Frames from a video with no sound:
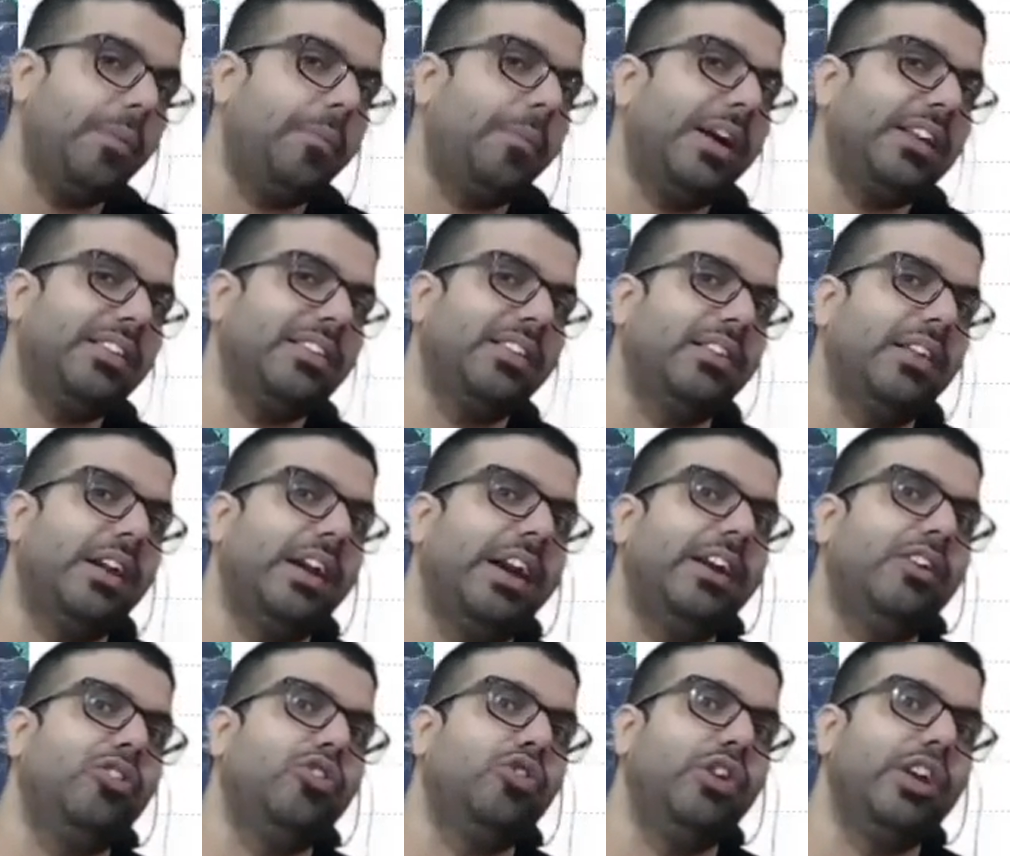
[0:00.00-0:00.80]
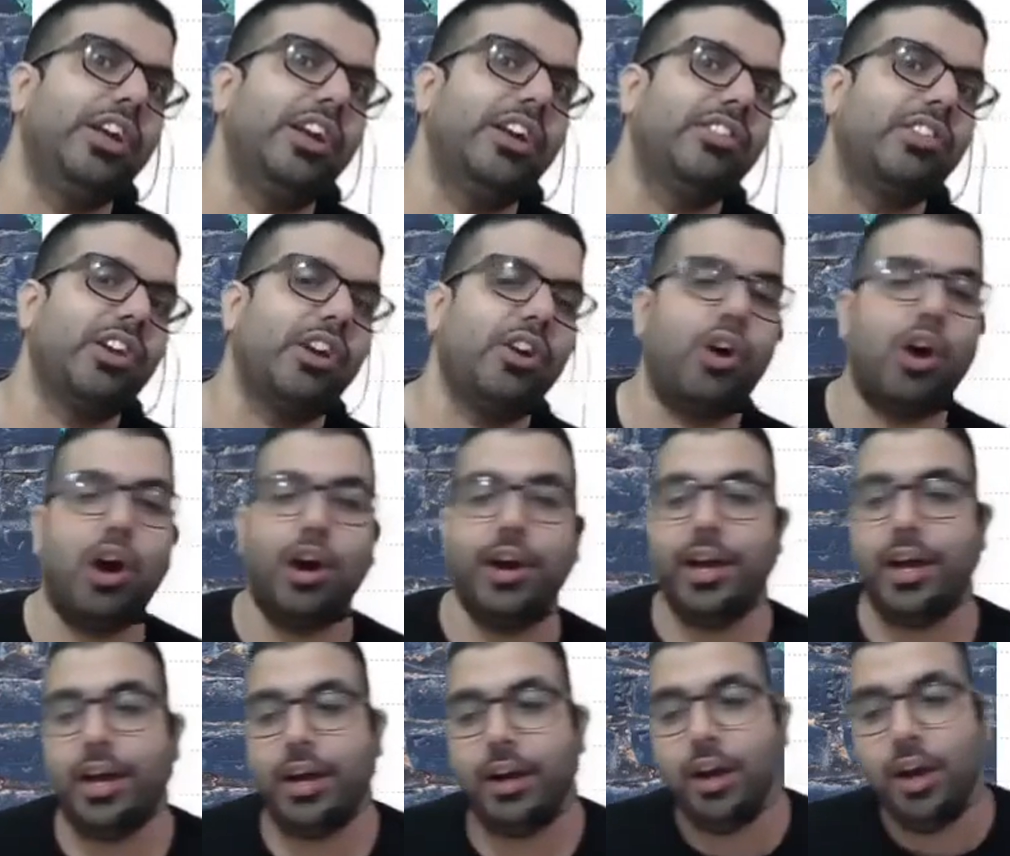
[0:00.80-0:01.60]
passes an adjudication
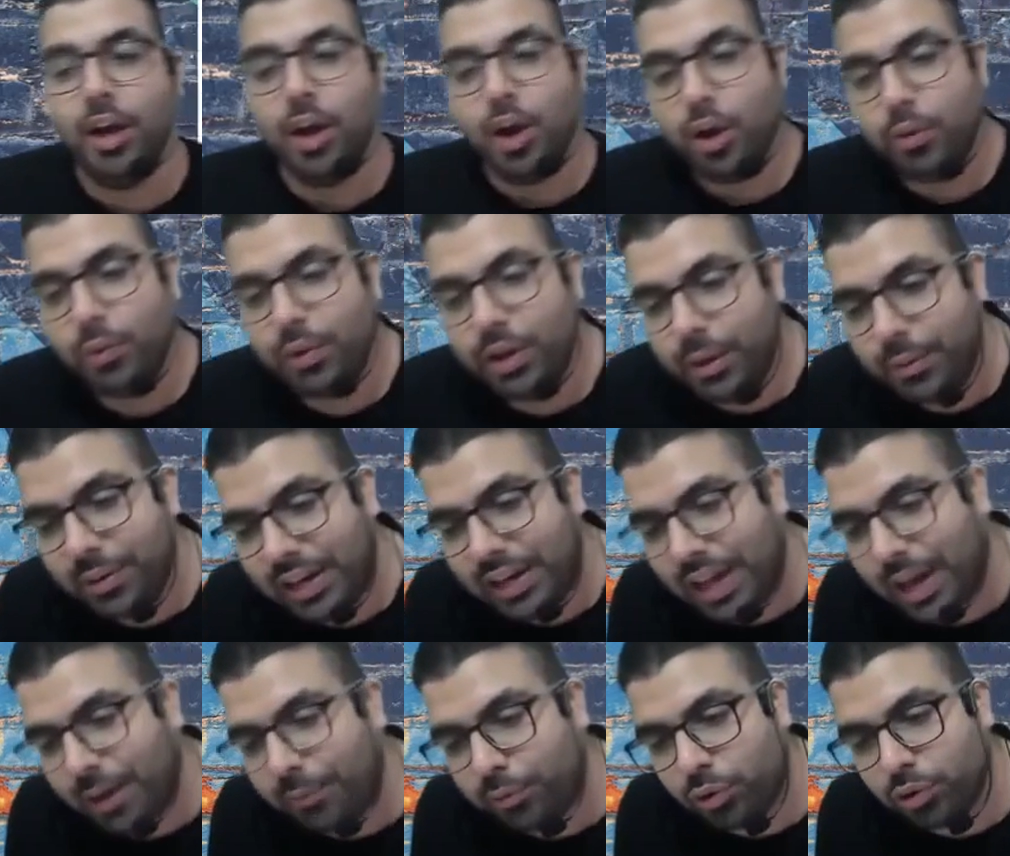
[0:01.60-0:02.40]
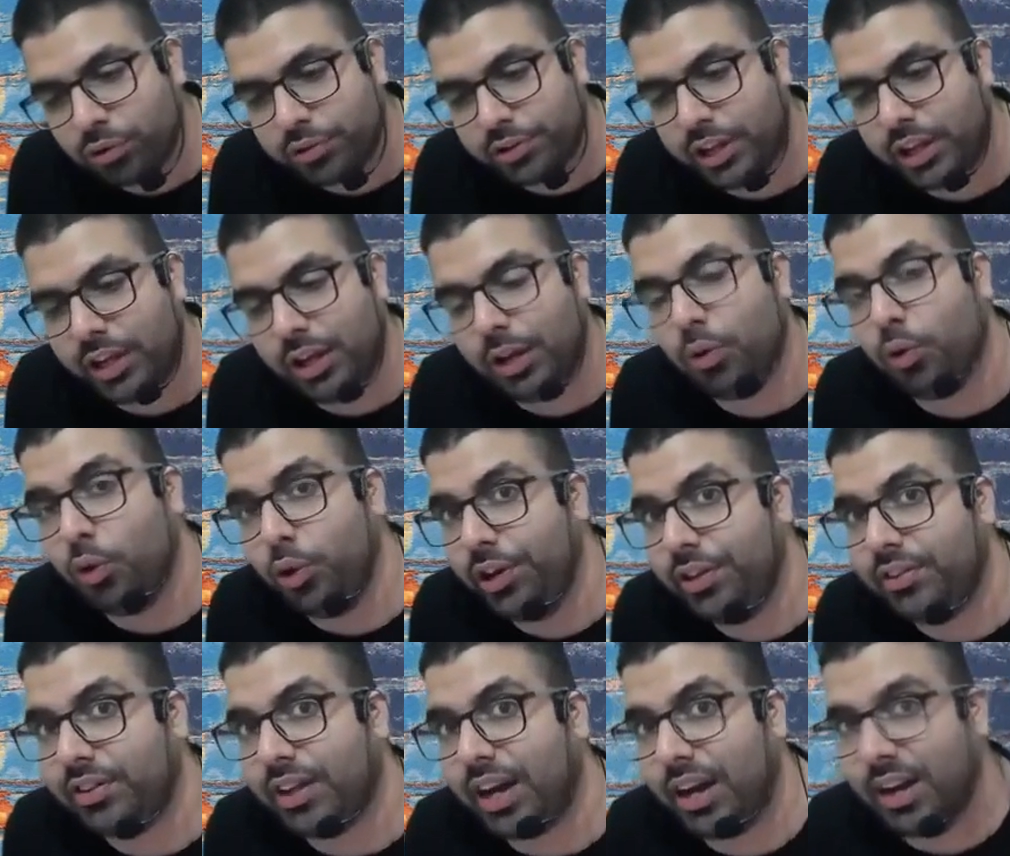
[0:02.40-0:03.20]
order. We will have to see who
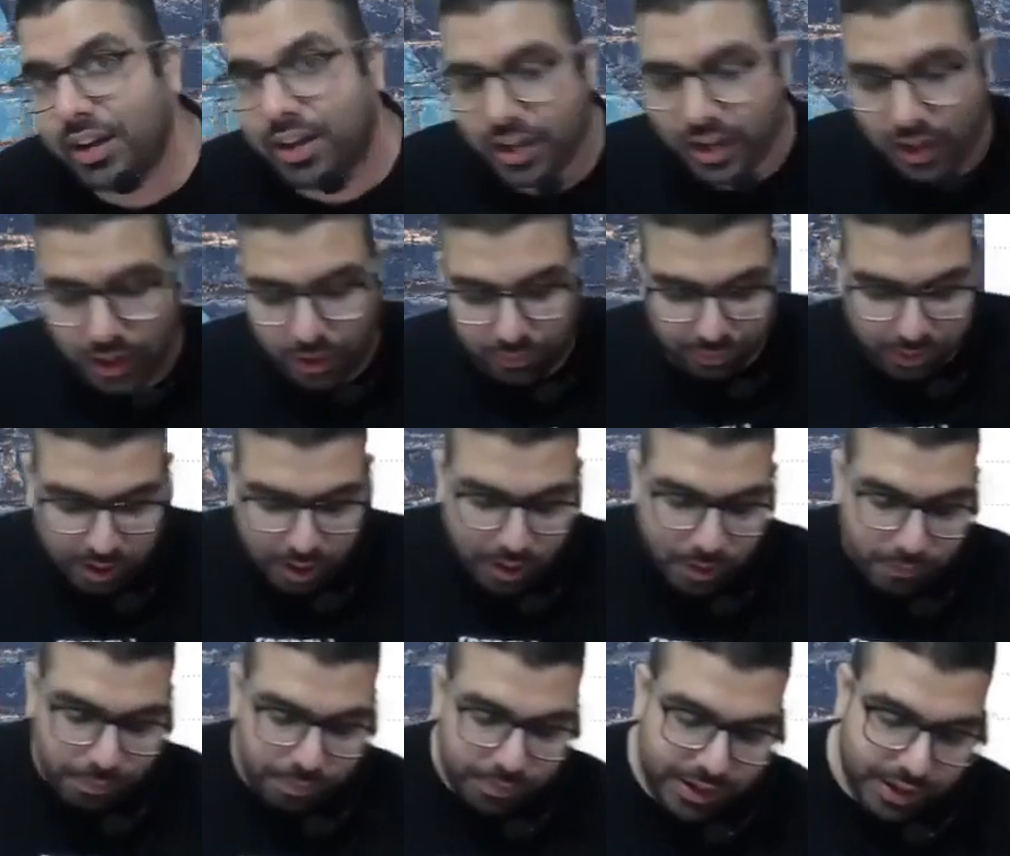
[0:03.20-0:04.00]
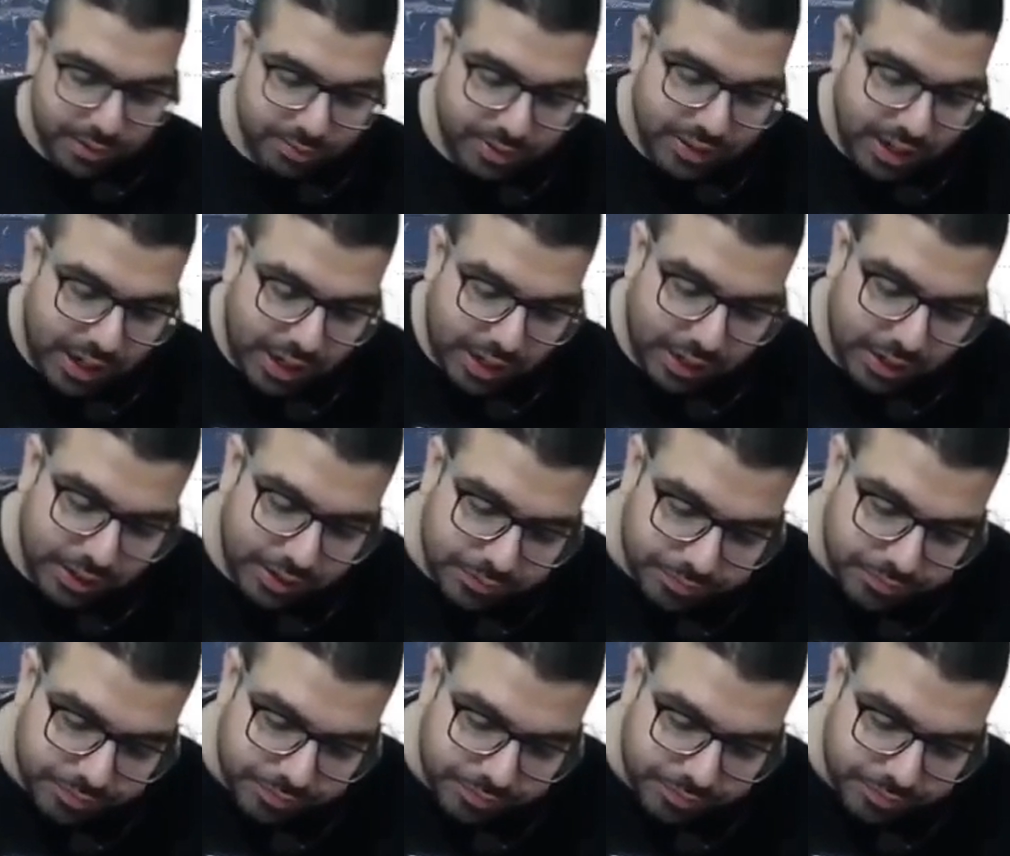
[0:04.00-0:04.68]
is aggrieved. If the